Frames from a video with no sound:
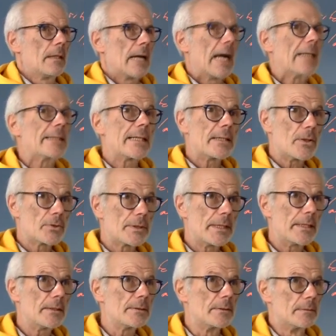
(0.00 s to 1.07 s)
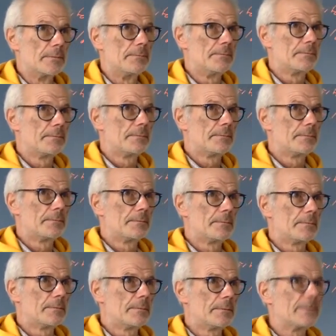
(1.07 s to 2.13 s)
I cannot kill you.
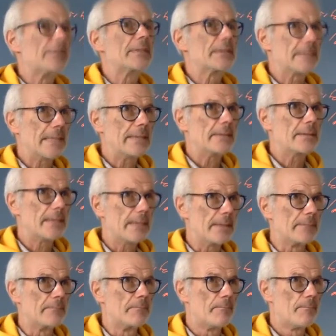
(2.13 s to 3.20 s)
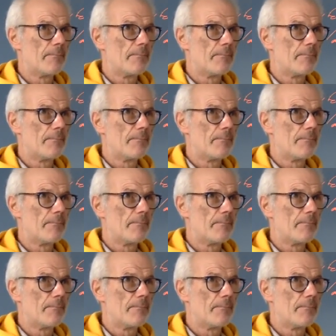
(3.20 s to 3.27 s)
The state can.